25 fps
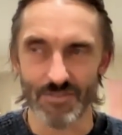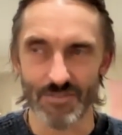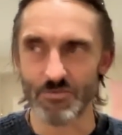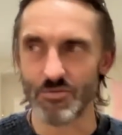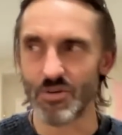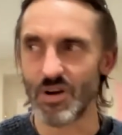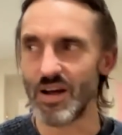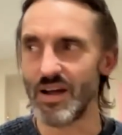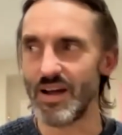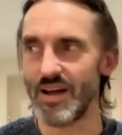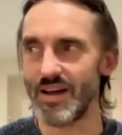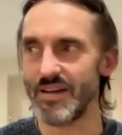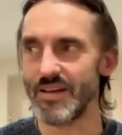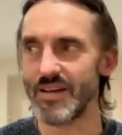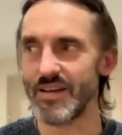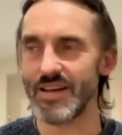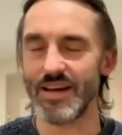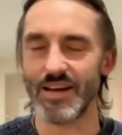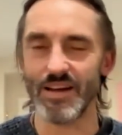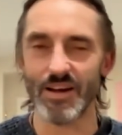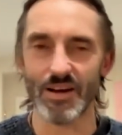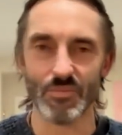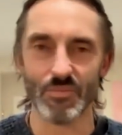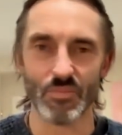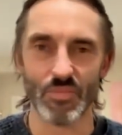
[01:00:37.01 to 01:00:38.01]
right, okay,
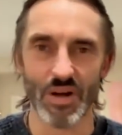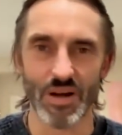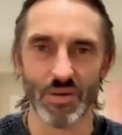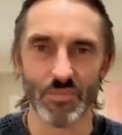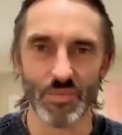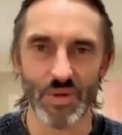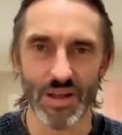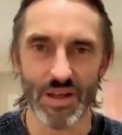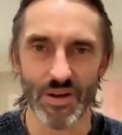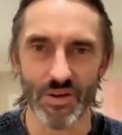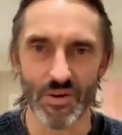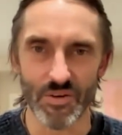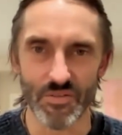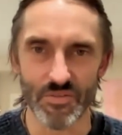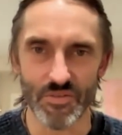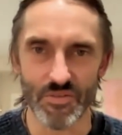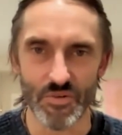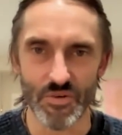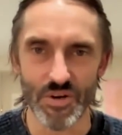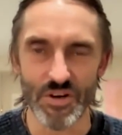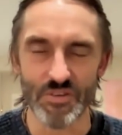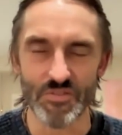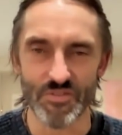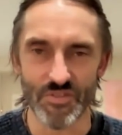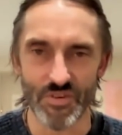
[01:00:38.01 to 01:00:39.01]
I'm going off
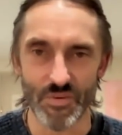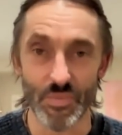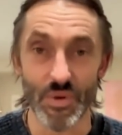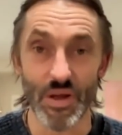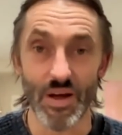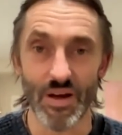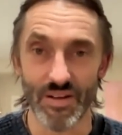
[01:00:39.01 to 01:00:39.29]
grid for a bit.